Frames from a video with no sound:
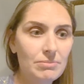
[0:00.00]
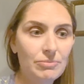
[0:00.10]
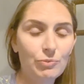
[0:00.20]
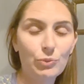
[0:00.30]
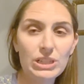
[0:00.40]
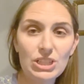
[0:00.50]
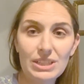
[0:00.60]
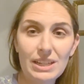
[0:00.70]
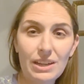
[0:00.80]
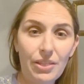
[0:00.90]
We just
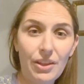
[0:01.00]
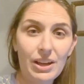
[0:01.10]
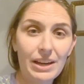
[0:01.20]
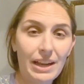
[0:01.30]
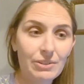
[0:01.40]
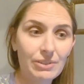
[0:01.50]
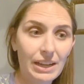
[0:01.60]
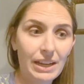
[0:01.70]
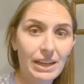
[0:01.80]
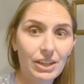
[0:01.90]
need to thaw it out
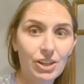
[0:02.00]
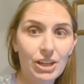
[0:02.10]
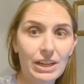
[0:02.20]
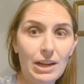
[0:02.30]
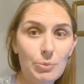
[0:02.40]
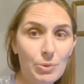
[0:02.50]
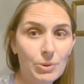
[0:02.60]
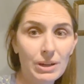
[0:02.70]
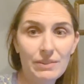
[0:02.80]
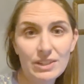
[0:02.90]
and cook it up or
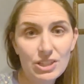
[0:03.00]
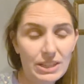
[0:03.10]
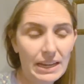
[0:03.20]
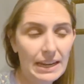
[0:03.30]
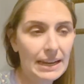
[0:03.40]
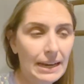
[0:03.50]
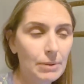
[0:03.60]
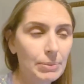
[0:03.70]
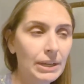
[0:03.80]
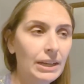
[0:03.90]
even just heat it
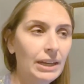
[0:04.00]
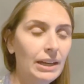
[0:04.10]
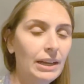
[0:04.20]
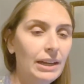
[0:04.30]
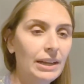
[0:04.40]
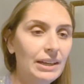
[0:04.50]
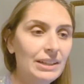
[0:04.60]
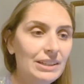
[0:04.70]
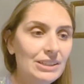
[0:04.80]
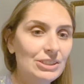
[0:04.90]
up.
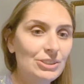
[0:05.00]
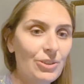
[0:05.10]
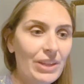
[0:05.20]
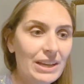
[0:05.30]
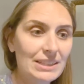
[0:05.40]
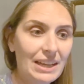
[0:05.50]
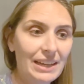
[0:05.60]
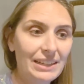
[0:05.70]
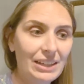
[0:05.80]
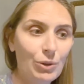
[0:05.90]
So that is
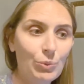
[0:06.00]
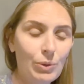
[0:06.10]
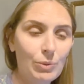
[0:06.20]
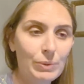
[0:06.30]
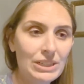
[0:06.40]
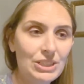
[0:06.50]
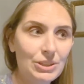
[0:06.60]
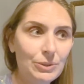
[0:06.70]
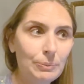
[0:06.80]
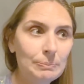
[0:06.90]
kind of what we
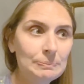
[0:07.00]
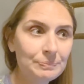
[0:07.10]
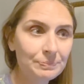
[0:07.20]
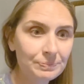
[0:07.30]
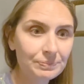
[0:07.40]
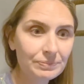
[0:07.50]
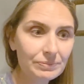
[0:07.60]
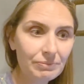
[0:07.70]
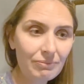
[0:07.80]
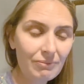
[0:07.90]
do,
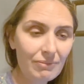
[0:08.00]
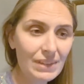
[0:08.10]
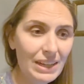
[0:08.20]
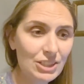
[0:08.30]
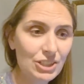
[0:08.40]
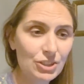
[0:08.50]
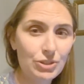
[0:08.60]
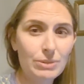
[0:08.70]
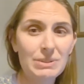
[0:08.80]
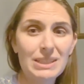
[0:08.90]
and just
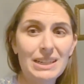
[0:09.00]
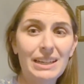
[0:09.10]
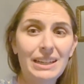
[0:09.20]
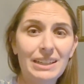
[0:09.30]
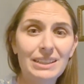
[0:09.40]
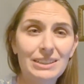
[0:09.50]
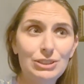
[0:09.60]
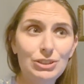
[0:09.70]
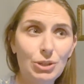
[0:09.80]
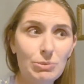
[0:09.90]
streamlining it
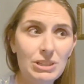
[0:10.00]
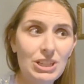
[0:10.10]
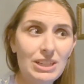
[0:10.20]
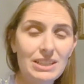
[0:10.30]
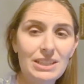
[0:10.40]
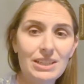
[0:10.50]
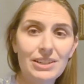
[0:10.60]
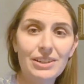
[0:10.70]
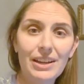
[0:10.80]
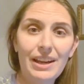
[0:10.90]
so much
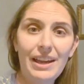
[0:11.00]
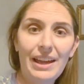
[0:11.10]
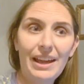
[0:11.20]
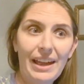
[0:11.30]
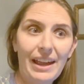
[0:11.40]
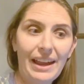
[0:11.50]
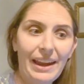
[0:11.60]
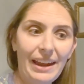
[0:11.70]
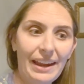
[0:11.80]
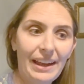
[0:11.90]
easier
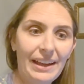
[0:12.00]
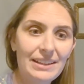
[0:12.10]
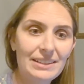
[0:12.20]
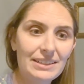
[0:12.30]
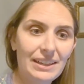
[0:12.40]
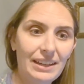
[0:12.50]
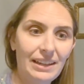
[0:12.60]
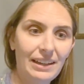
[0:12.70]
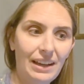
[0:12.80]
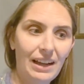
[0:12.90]
and
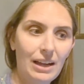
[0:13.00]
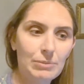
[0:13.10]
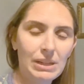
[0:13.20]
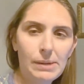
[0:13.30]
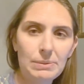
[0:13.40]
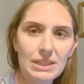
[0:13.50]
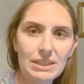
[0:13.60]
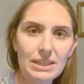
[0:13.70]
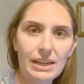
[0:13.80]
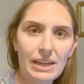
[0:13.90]
keeps us
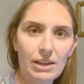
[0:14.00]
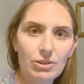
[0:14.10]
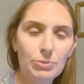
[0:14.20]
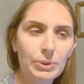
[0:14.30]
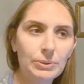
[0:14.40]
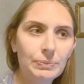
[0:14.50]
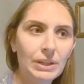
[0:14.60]
accountable